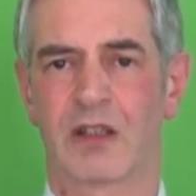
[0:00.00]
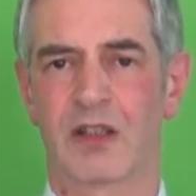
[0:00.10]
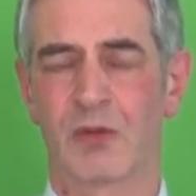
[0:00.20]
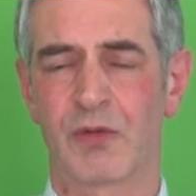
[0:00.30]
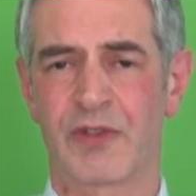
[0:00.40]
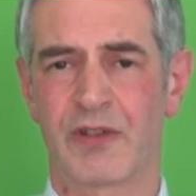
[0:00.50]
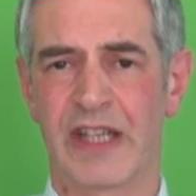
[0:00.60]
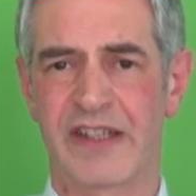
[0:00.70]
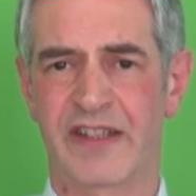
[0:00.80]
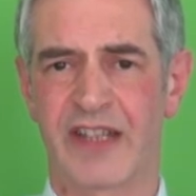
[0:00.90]
You also
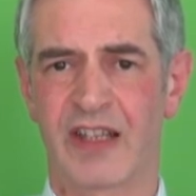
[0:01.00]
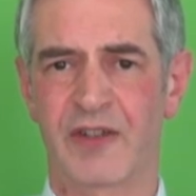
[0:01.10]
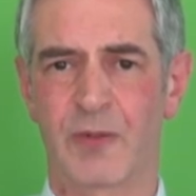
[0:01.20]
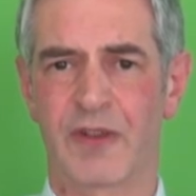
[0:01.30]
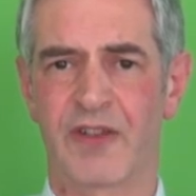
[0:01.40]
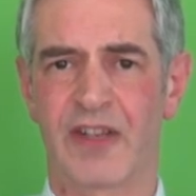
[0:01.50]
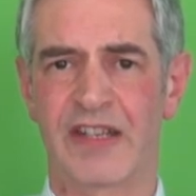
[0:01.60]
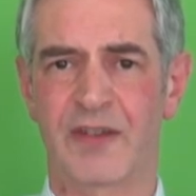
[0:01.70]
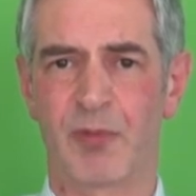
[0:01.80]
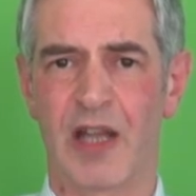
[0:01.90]
need to tell us whether
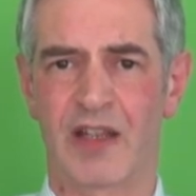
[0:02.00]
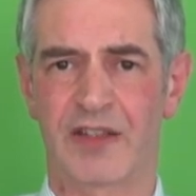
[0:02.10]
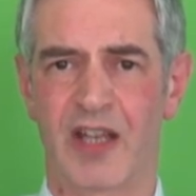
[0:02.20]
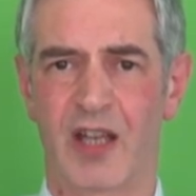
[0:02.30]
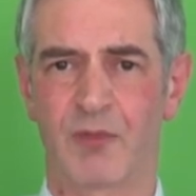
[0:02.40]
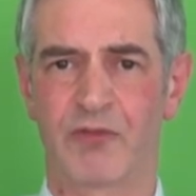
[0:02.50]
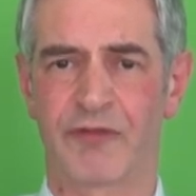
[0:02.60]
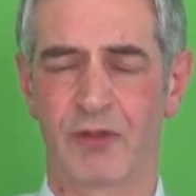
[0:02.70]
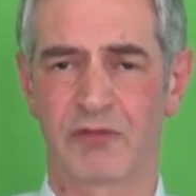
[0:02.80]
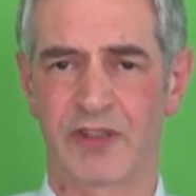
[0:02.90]
these are part-time or
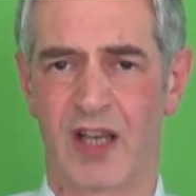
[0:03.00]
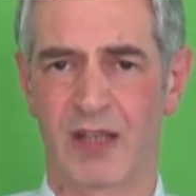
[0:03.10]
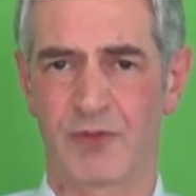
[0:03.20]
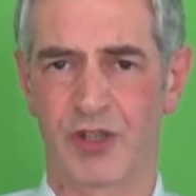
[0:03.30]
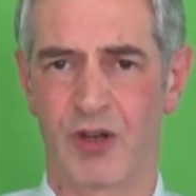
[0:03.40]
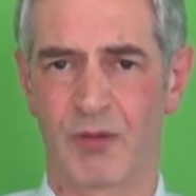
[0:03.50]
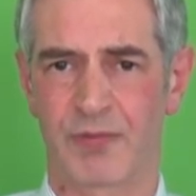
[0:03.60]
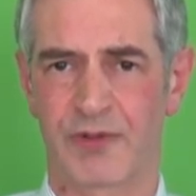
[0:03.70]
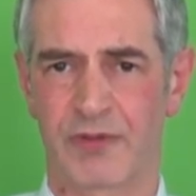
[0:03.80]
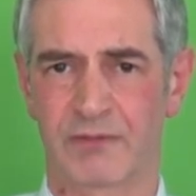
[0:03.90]
full-time
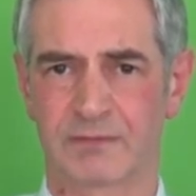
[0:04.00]
jobs.